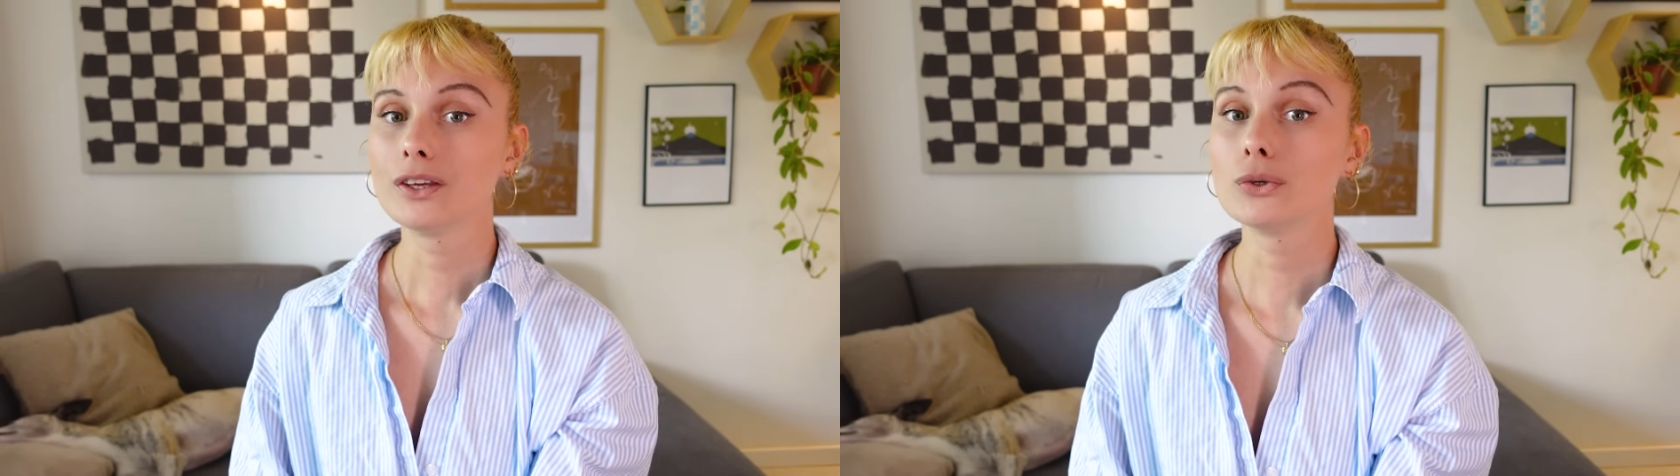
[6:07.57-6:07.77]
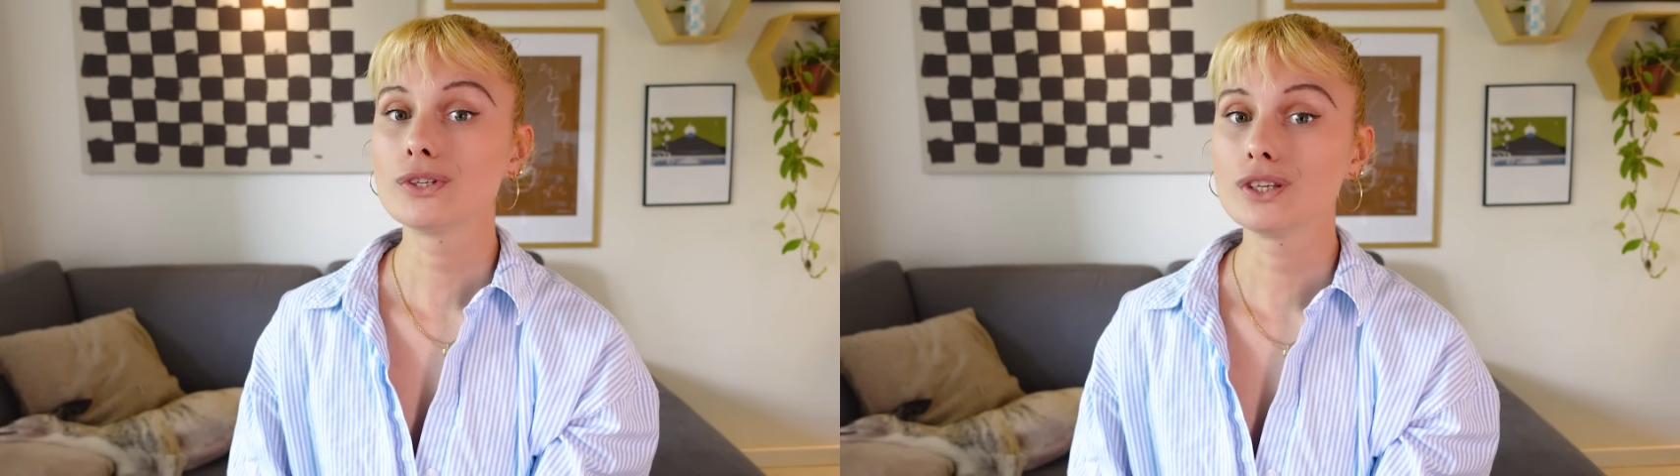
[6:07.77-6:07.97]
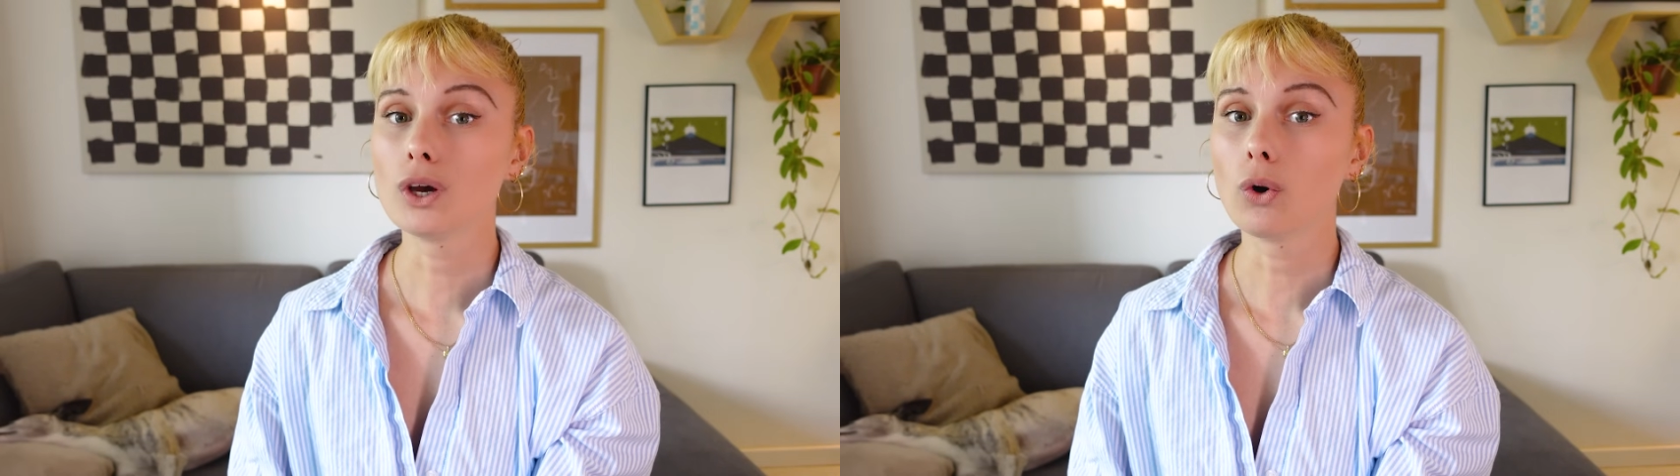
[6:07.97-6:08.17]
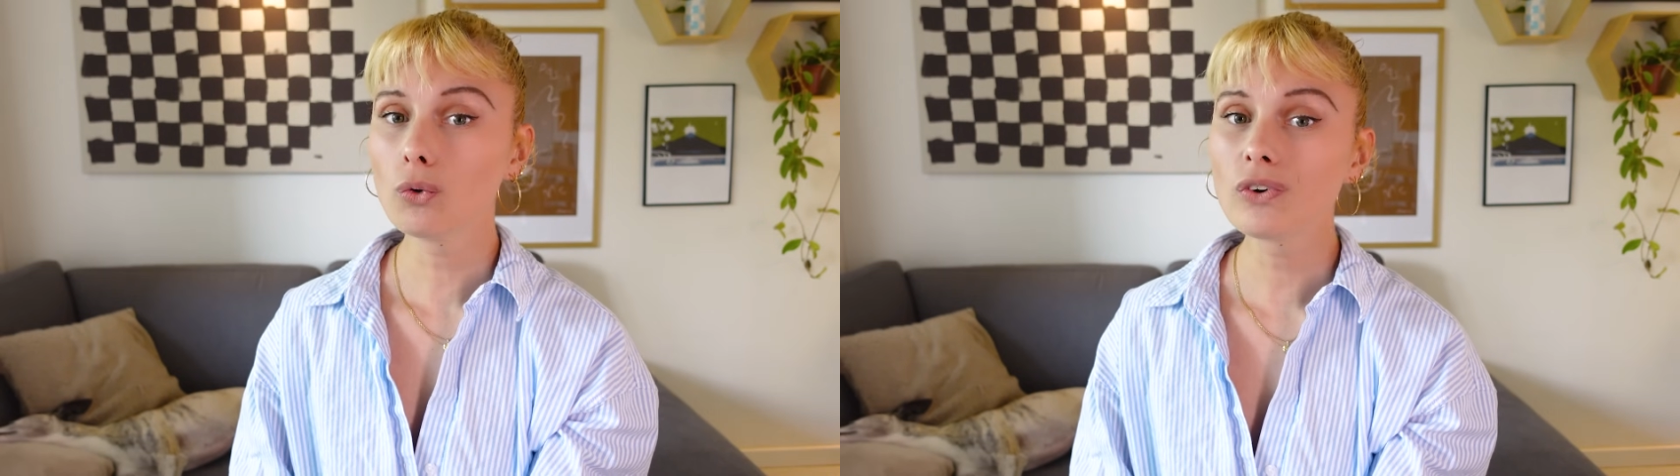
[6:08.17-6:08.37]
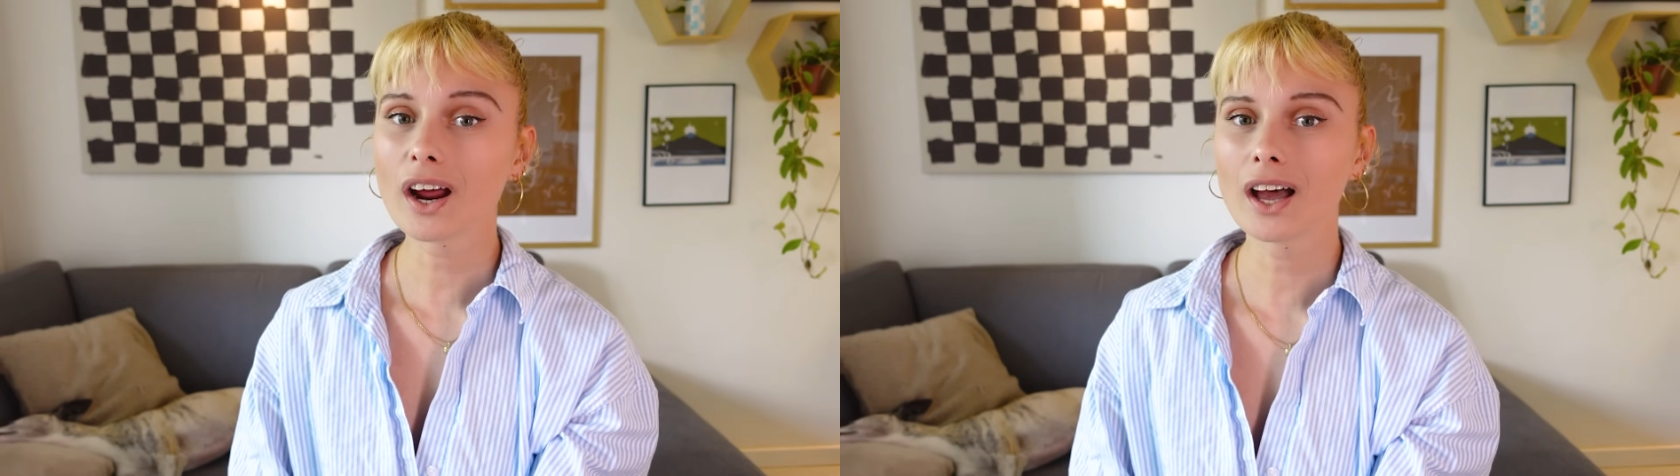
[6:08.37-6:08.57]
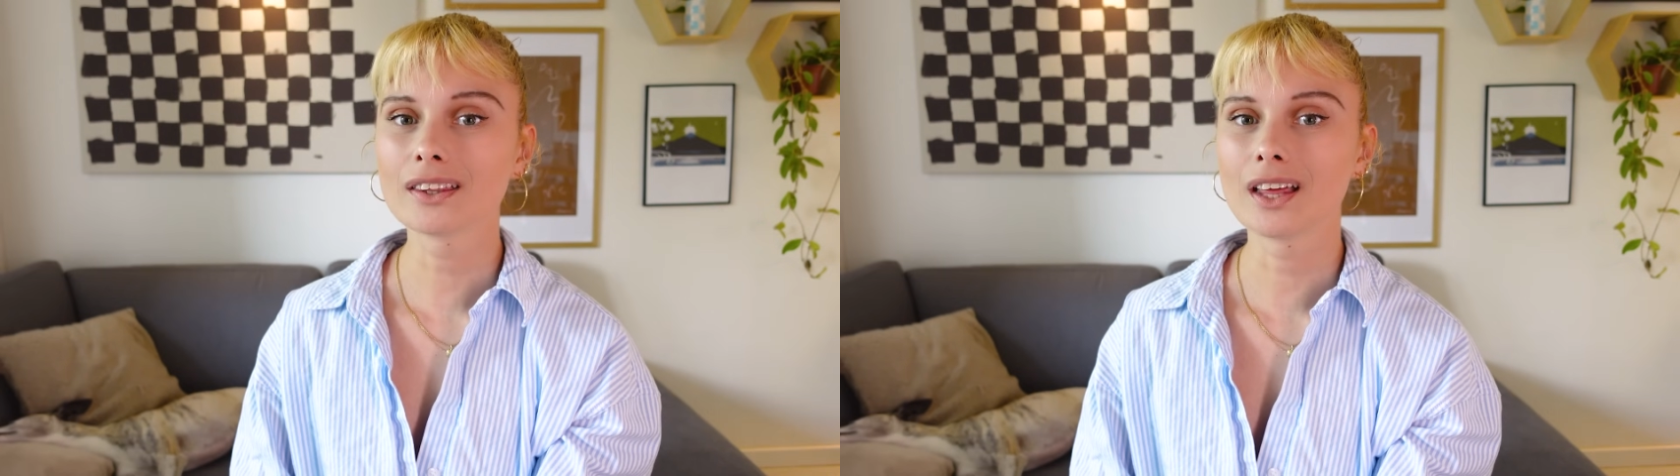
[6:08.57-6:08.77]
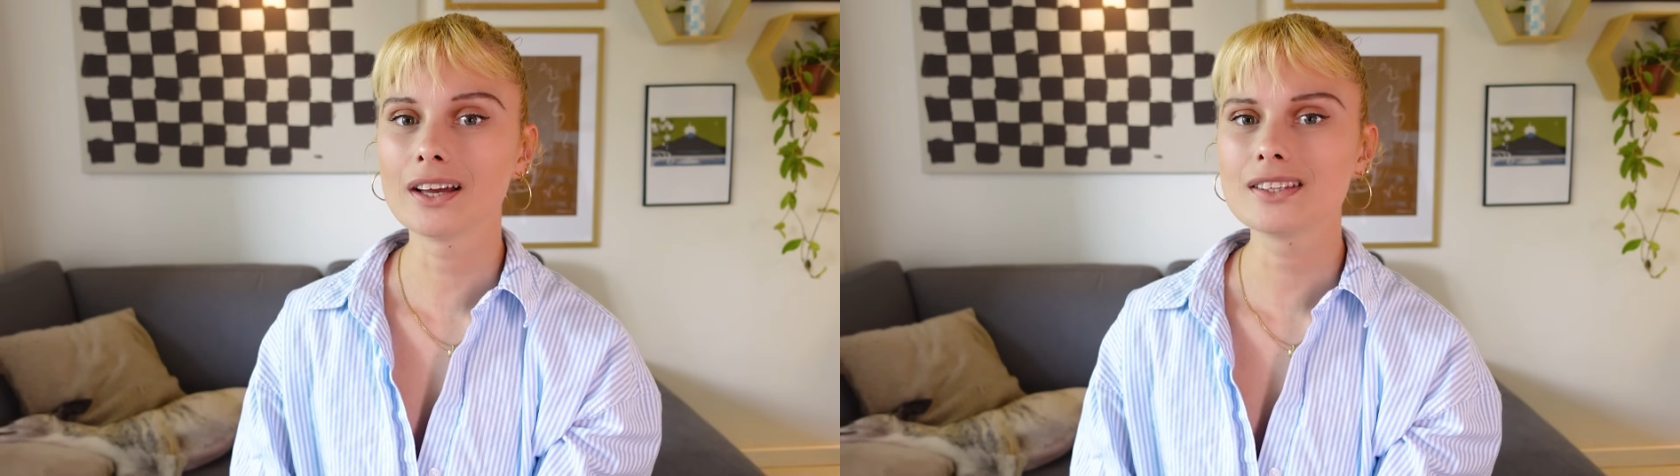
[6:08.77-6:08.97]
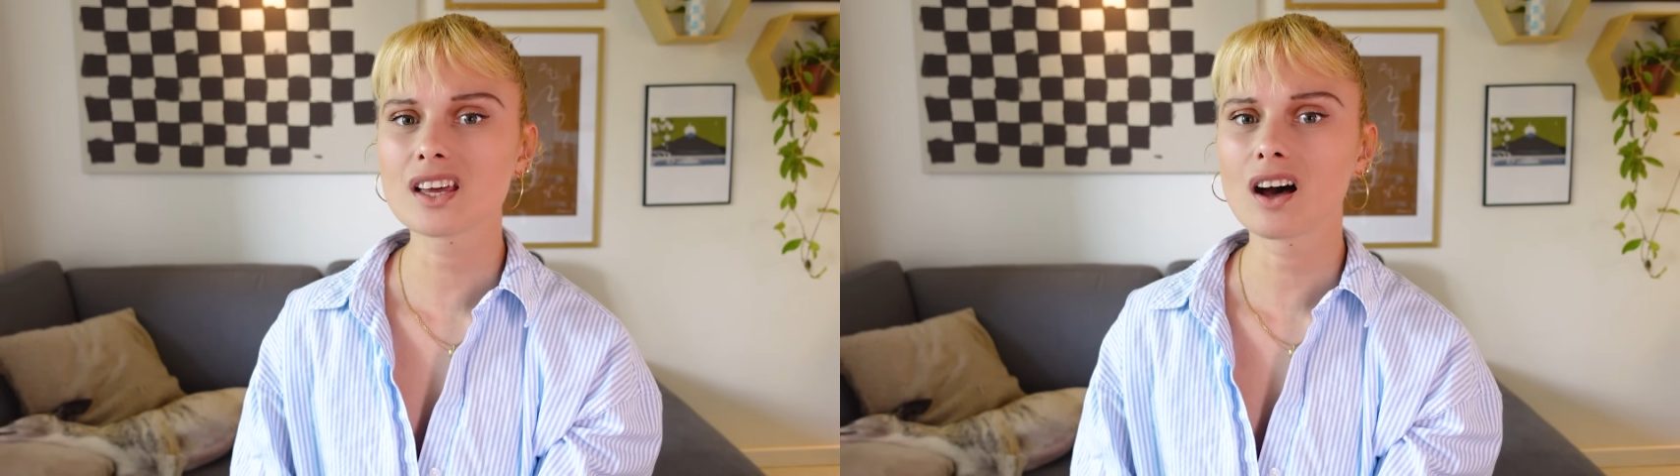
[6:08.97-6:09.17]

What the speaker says: You see, overhead lights